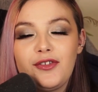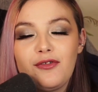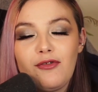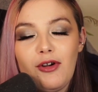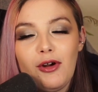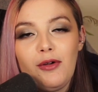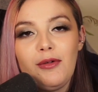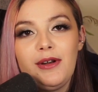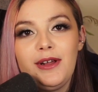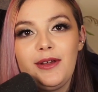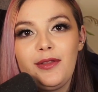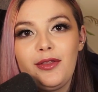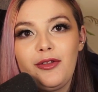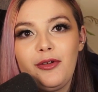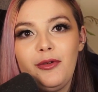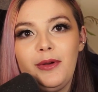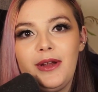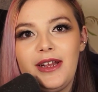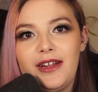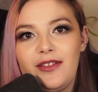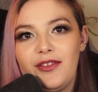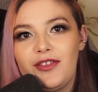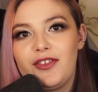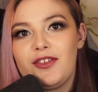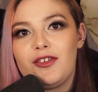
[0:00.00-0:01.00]
scrolling through
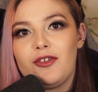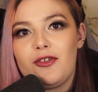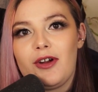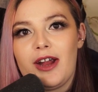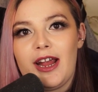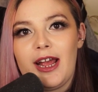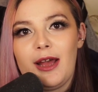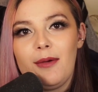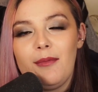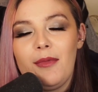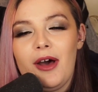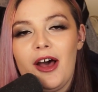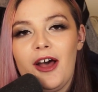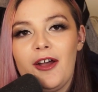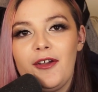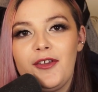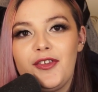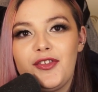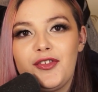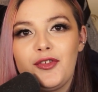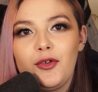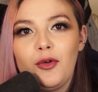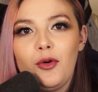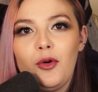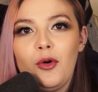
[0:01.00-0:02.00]
Instagram, I
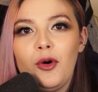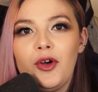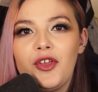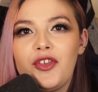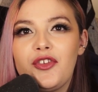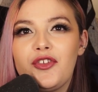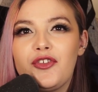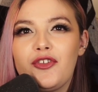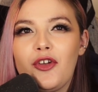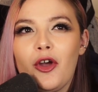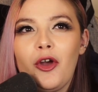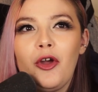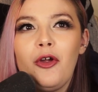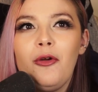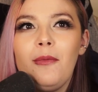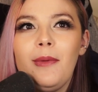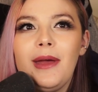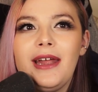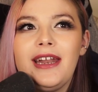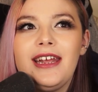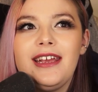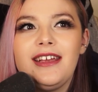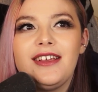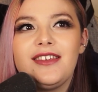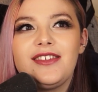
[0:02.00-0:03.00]
saw so
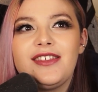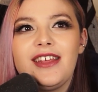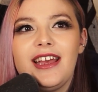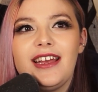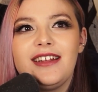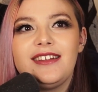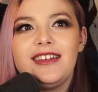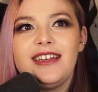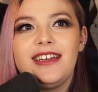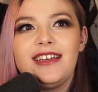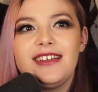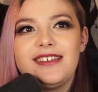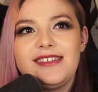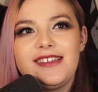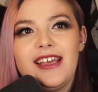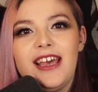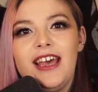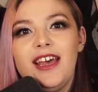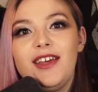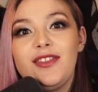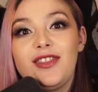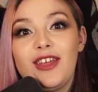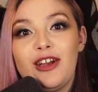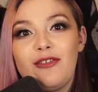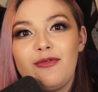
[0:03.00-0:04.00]
many aesthetics
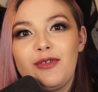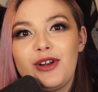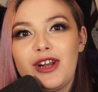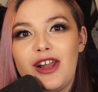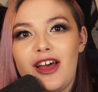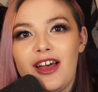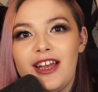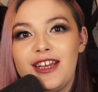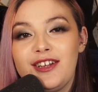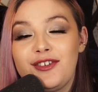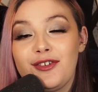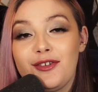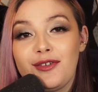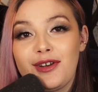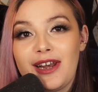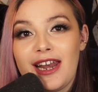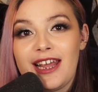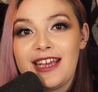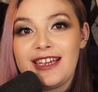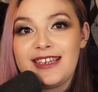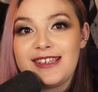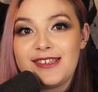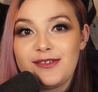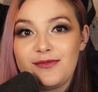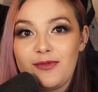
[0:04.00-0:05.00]
that relied on
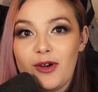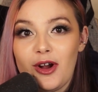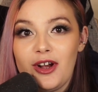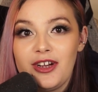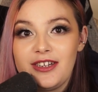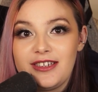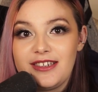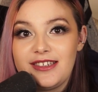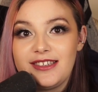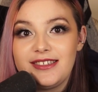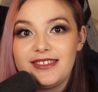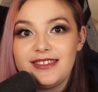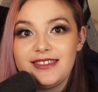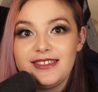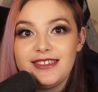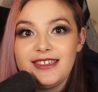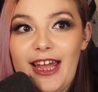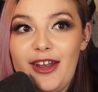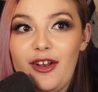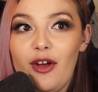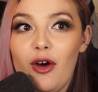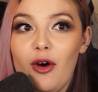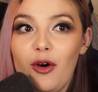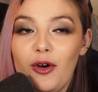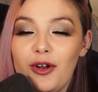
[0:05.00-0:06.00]
lace rugs.
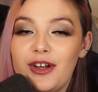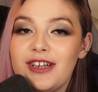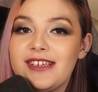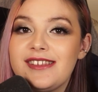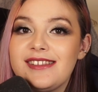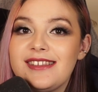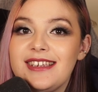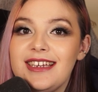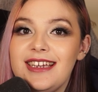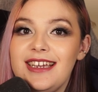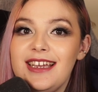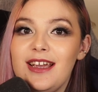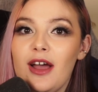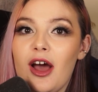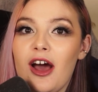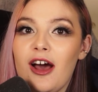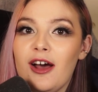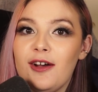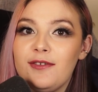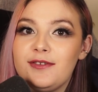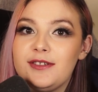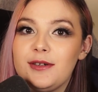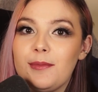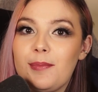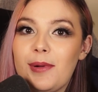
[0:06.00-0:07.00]
And honestly,
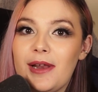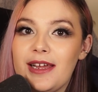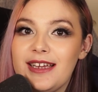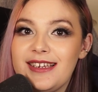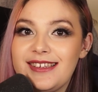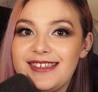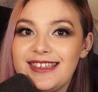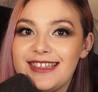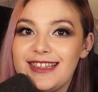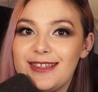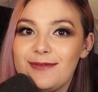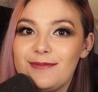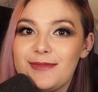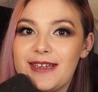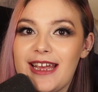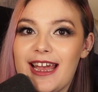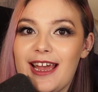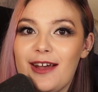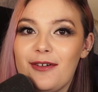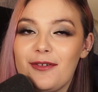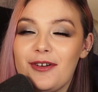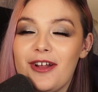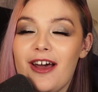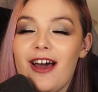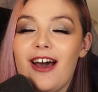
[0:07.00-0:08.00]
after placing them
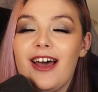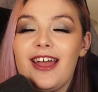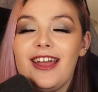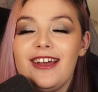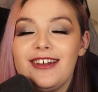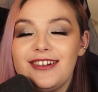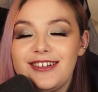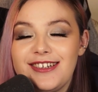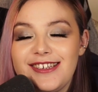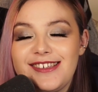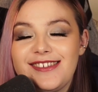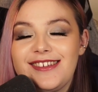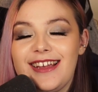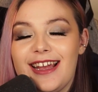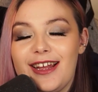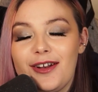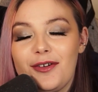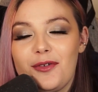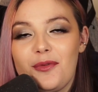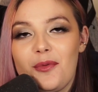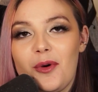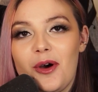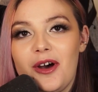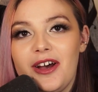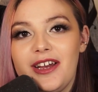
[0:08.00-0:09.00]
down, I
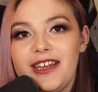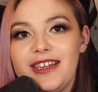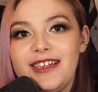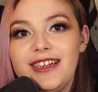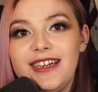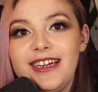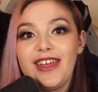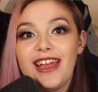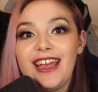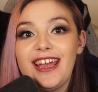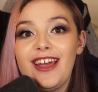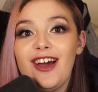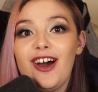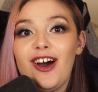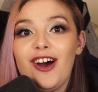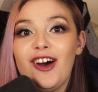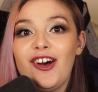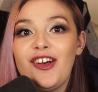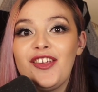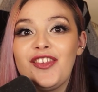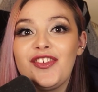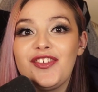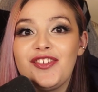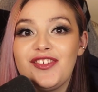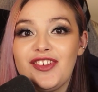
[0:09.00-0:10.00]
understand why. They
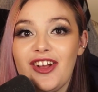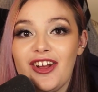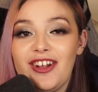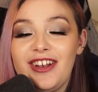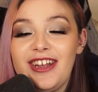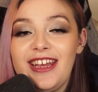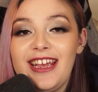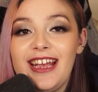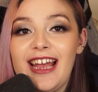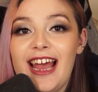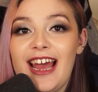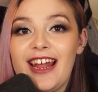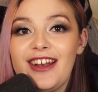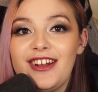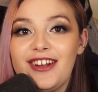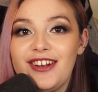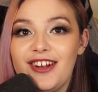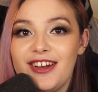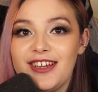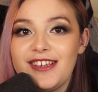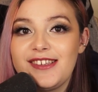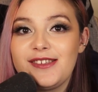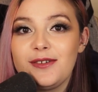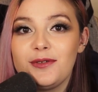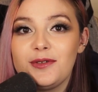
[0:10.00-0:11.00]
are stunning and a
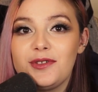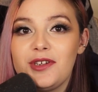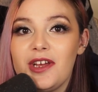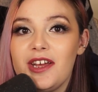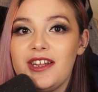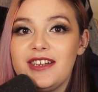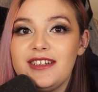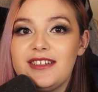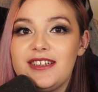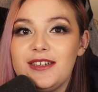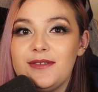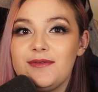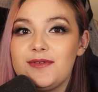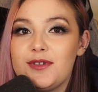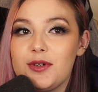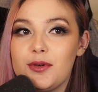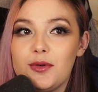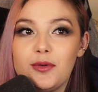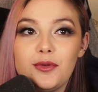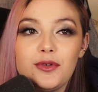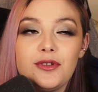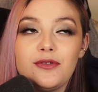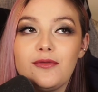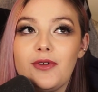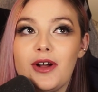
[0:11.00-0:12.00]
nice alternative to
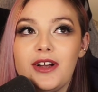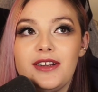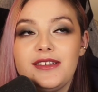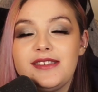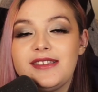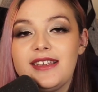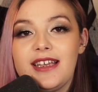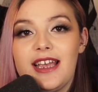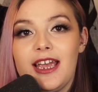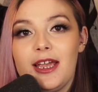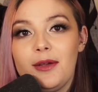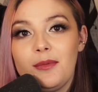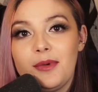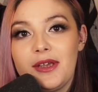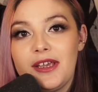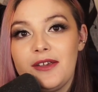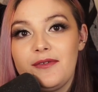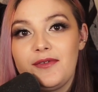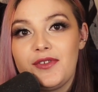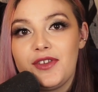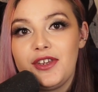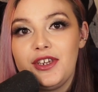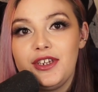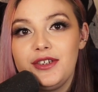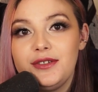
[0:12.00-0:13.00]
all the rugs the game
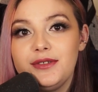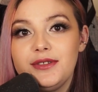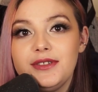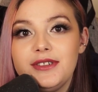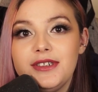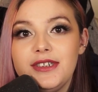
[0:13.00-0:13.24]
gives you.